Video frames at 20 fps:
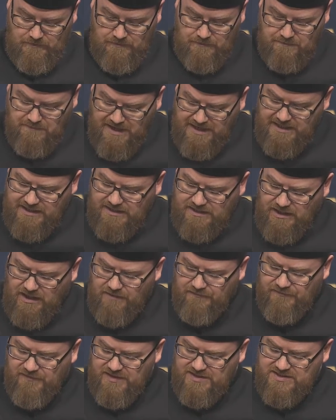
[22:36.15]
Many
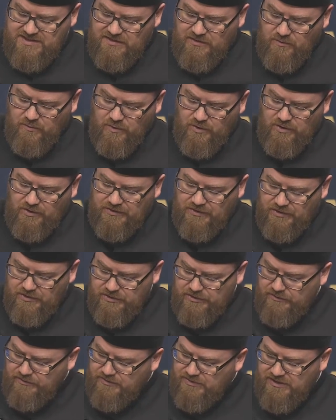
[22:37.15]
conflicts in the world are
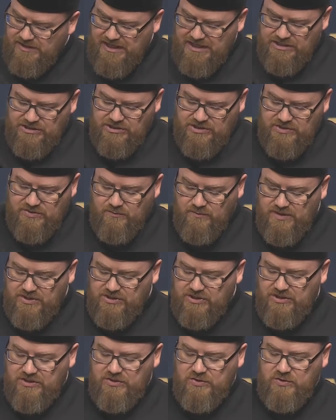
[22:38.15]
due to nations
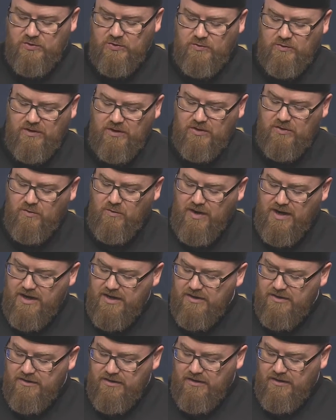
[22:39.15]
wishing to
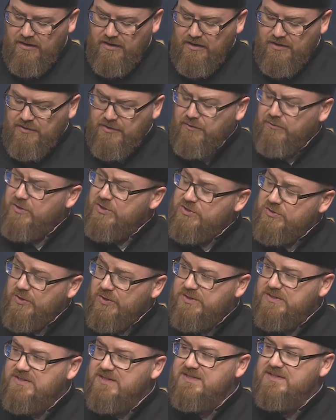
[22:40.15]
acquire the
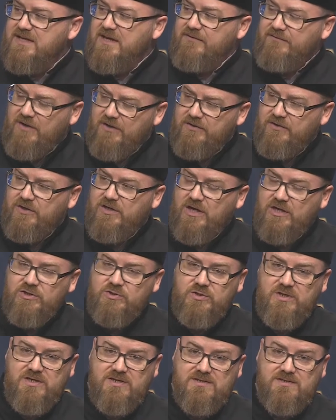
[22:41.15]
resources of other
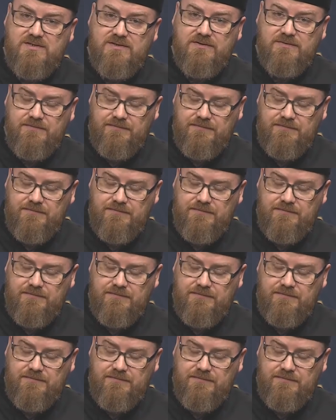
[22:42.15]
countries.